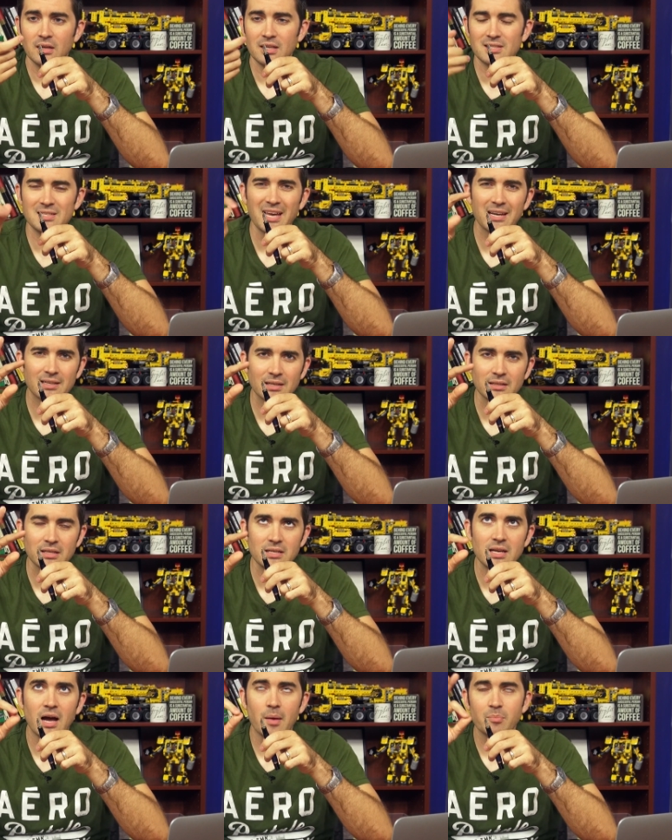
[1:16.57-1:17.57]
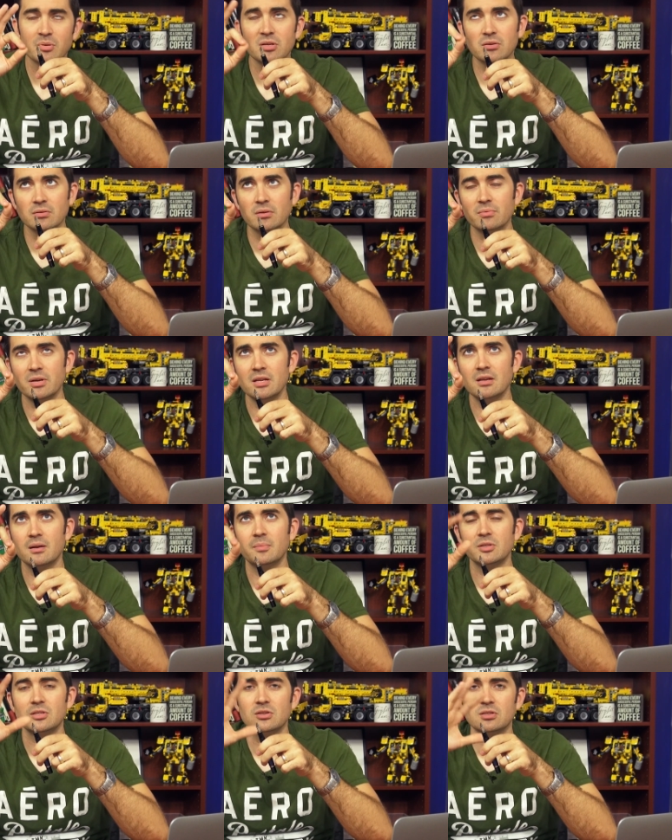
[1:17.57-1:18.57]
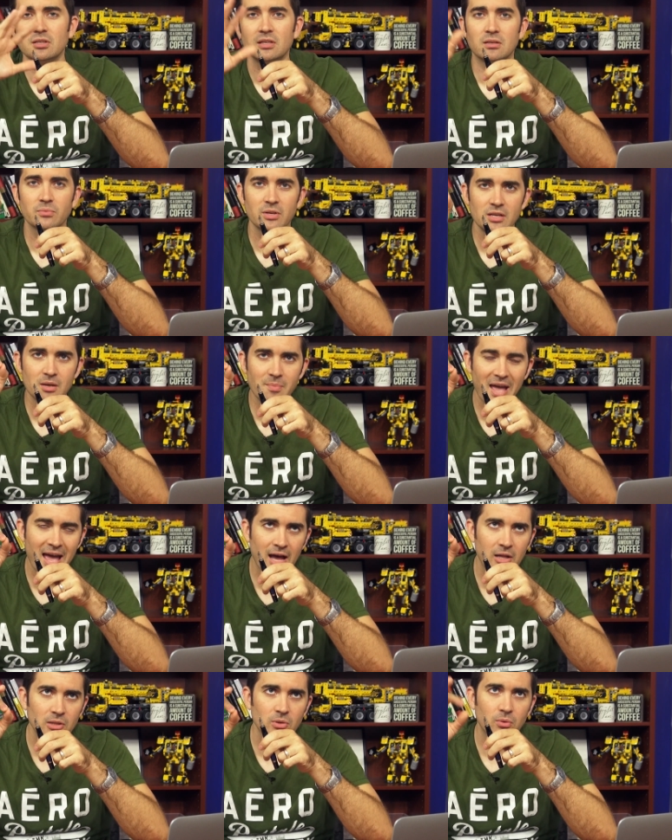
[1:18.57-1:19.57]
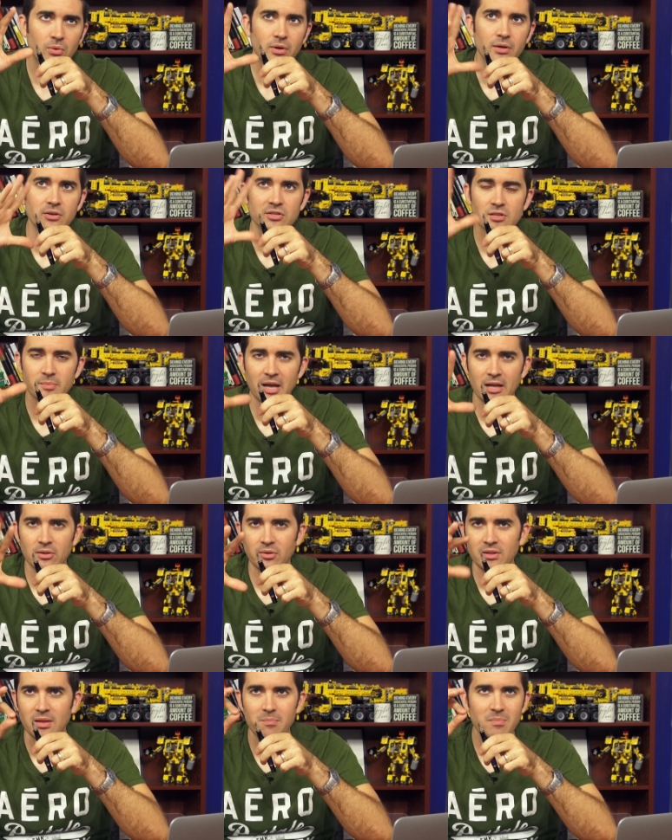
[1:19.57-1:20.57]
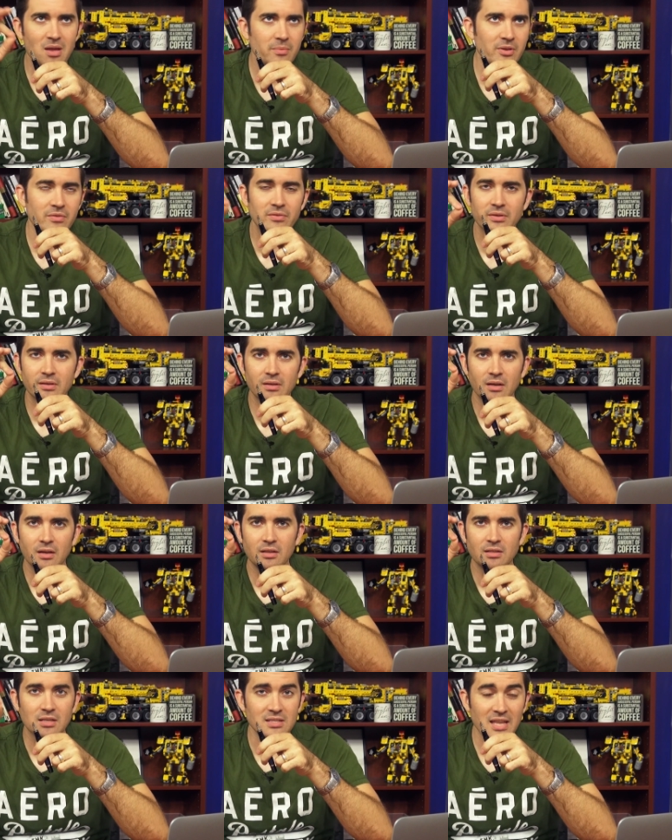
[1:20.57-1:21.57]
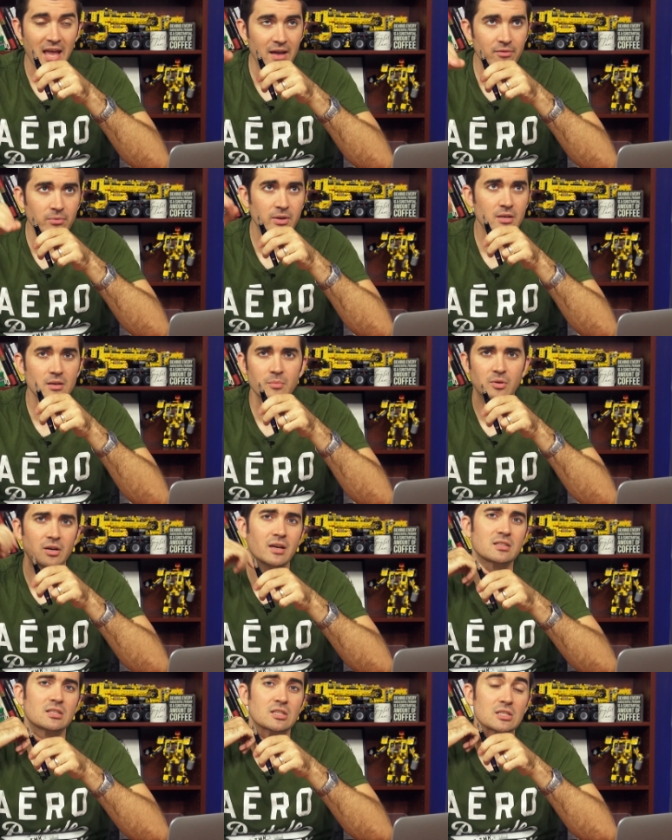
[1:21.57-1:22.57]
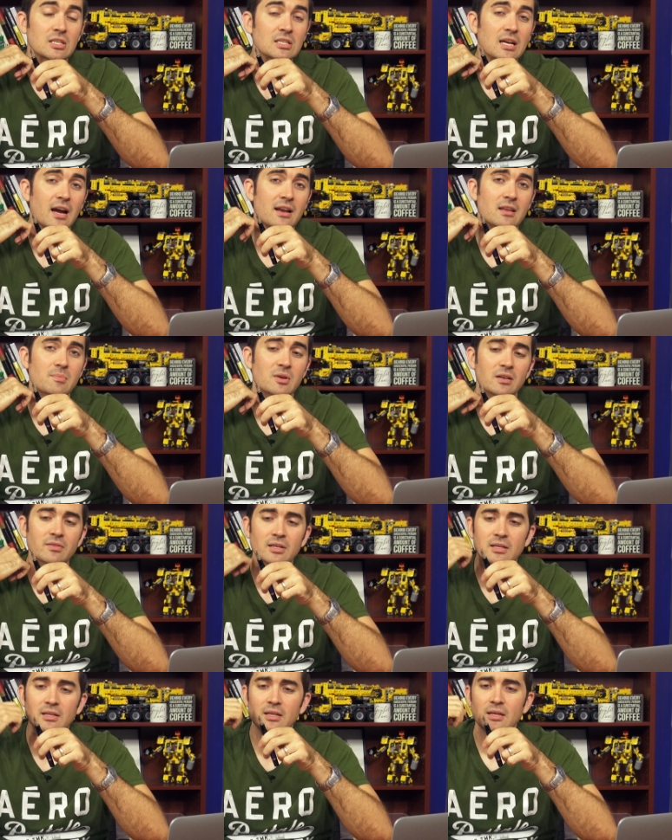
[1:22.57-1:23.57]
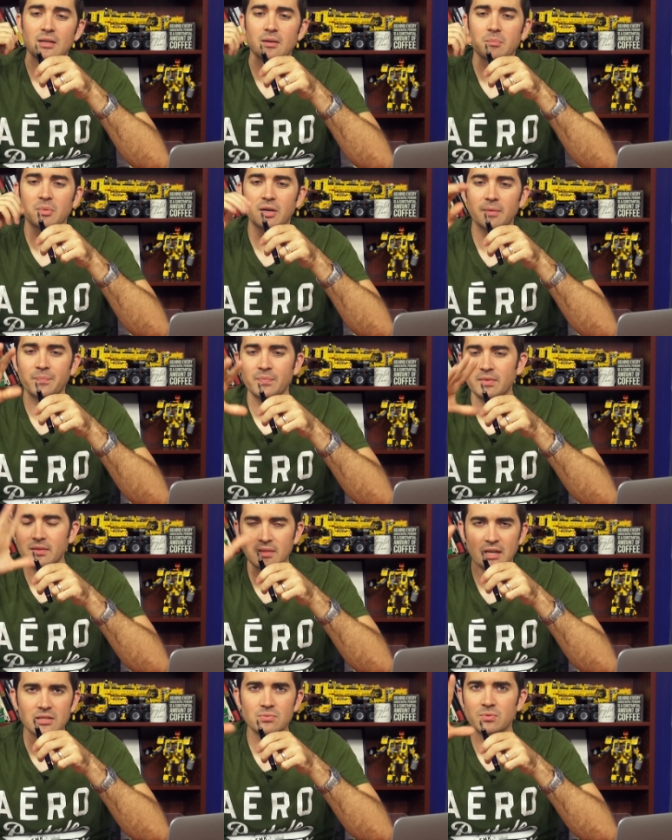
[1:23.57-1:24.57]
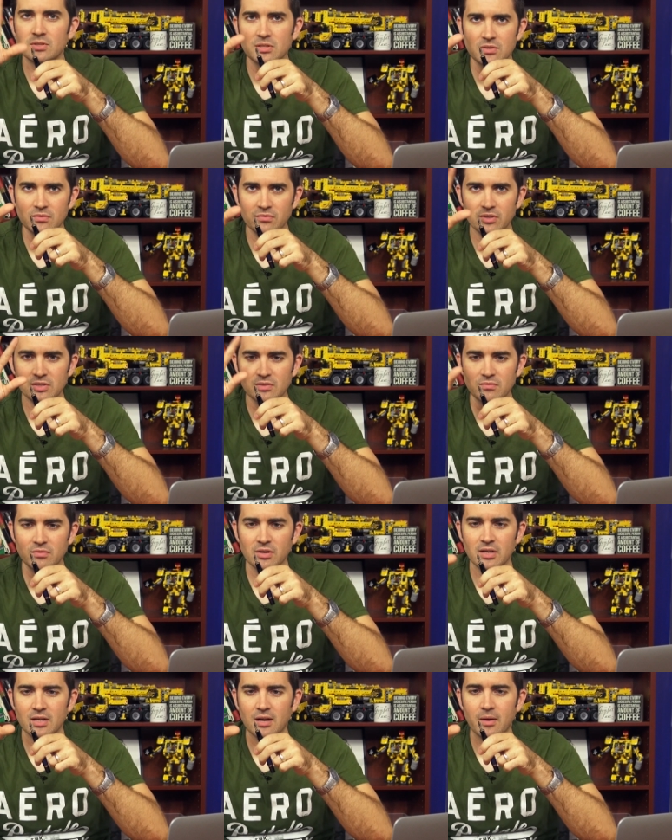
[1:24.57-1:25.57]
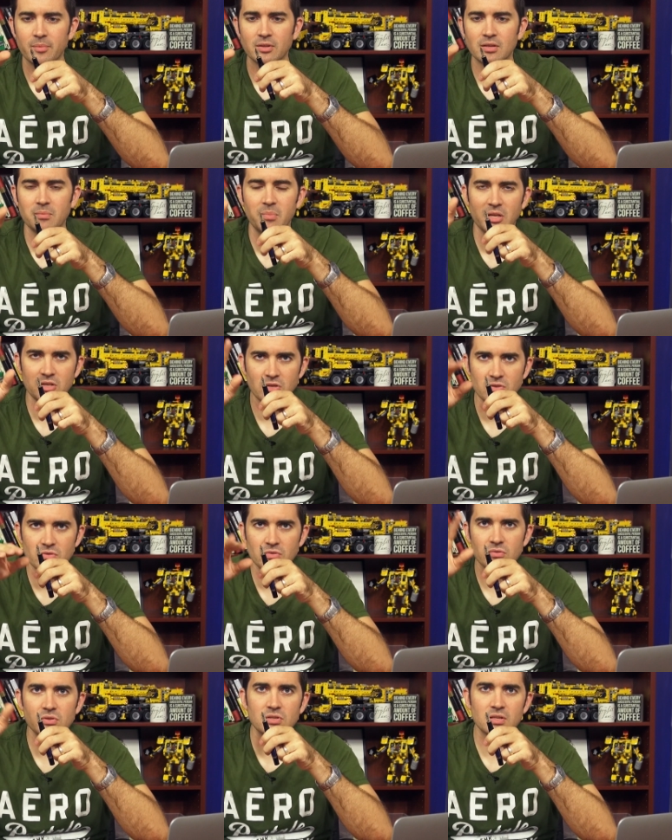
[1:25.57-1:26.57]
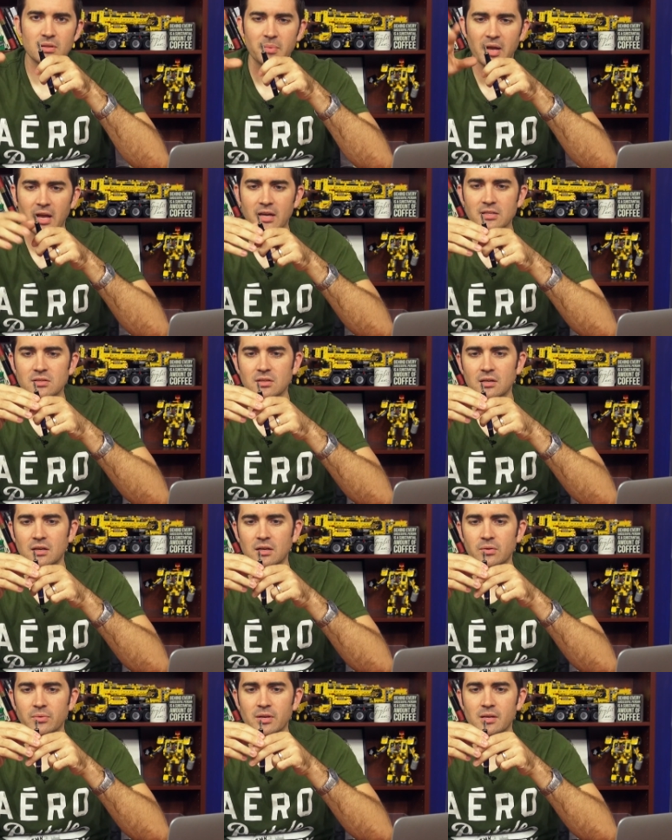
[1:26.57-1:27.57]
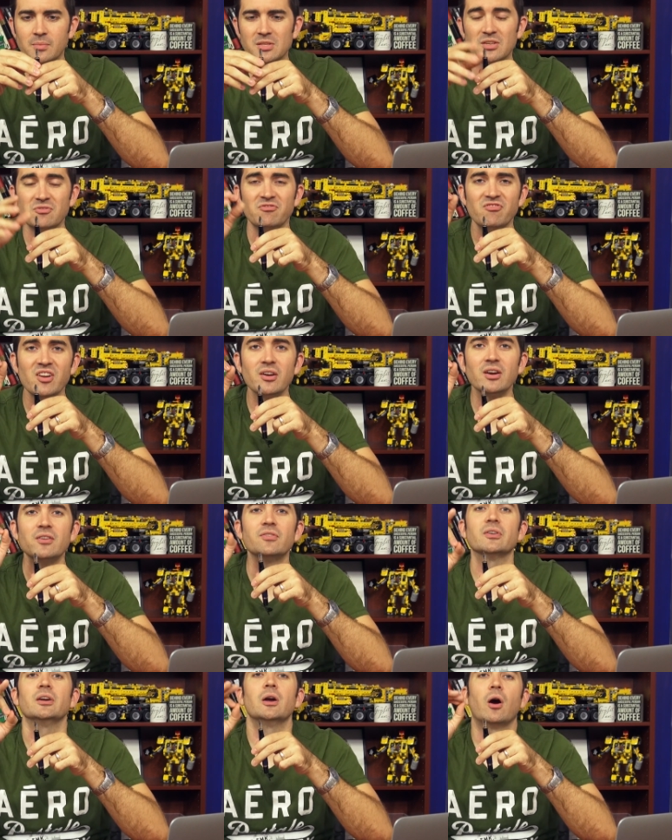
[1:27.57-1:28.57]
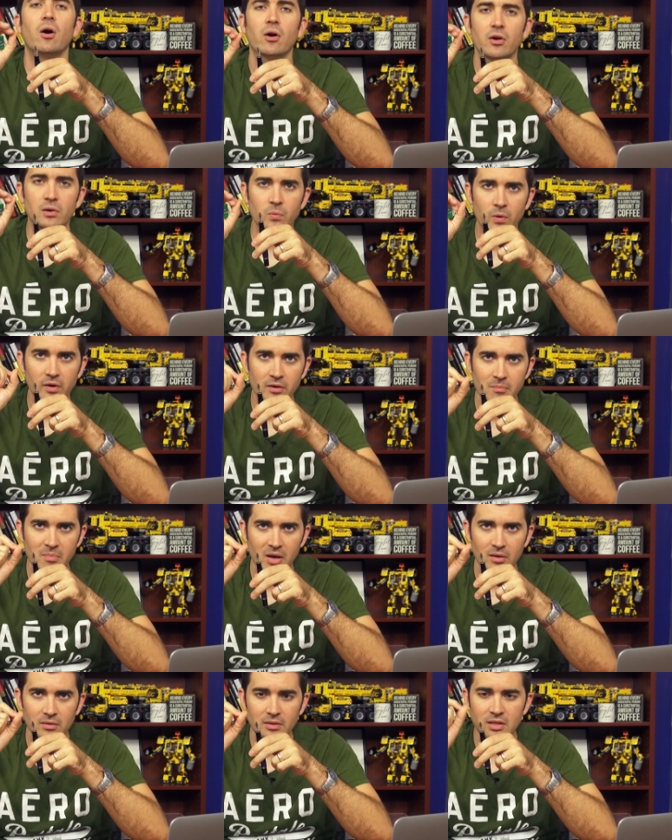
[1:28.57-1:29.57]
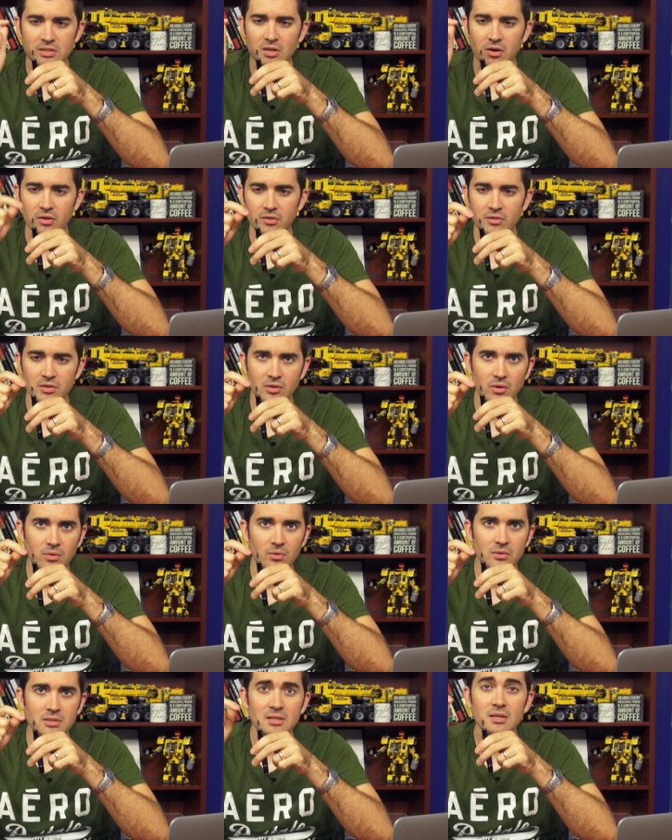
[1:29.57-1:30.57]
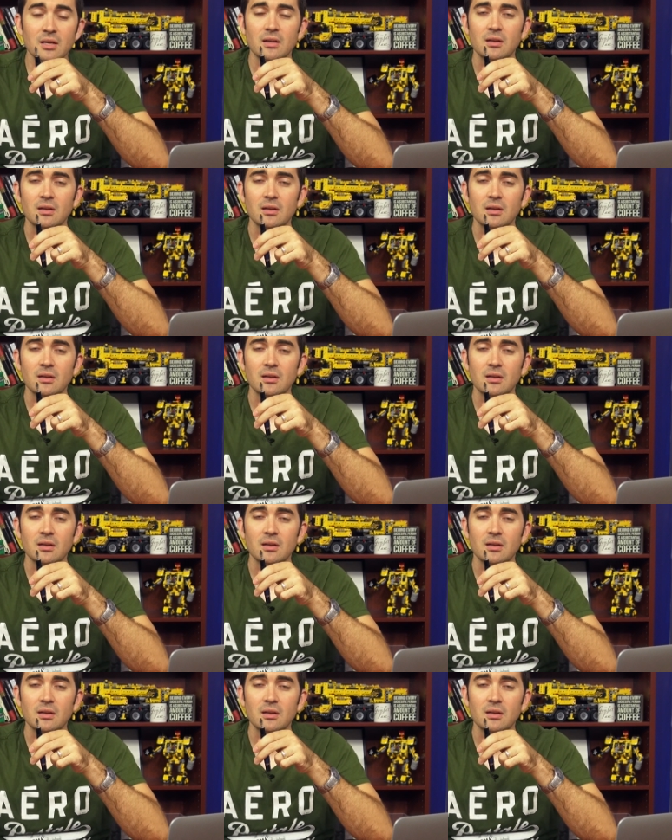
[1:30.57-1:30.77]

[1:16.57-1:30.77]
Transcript: it's technically not pure iridium, it's usually an iridium alloy or some alloy that maybe even doesn't have iridium or has just a tiny bit of it, but that's what's very commonly been used in the past. Uh, iridium, it's a very, very hard wearing metal. It's harder than gold